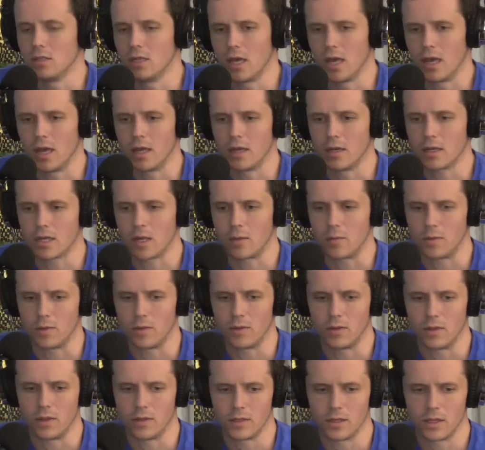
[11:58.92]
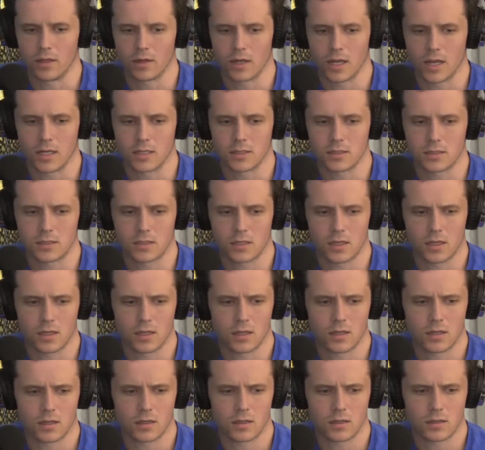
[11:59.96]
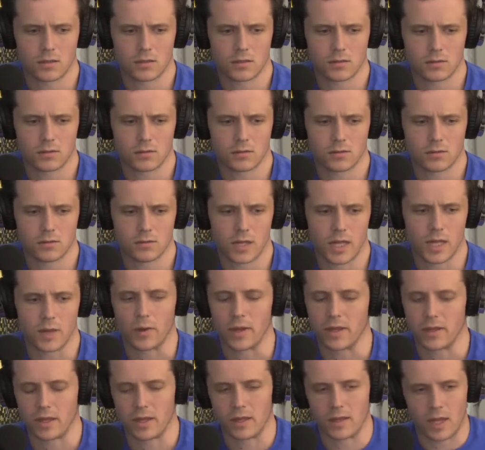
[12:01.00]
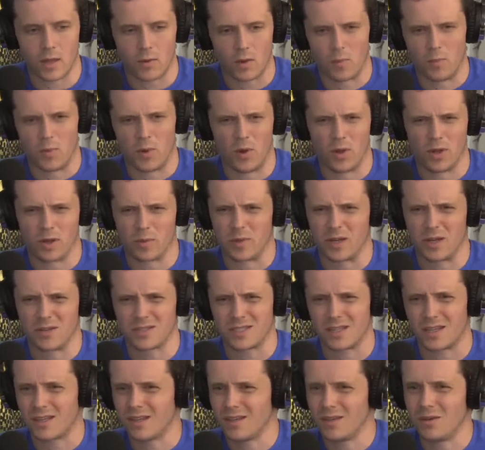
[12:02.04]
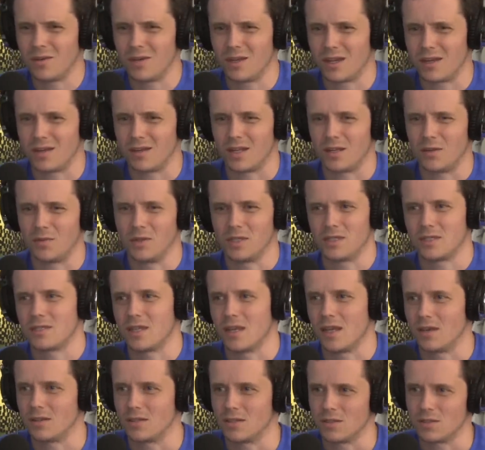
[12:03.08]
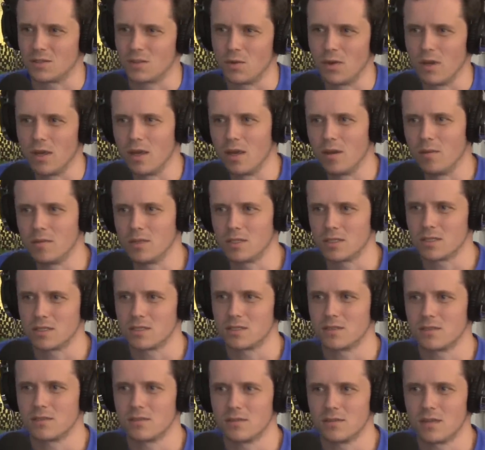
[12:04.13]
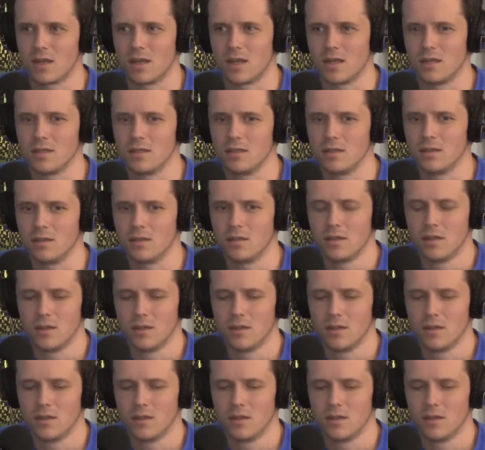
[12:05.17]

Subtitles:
Yeah, and a couple of the other guys. Anyway, they went bowling, but I was like, you know what? I don't want to stay out till 2 a.m. This is not ideal.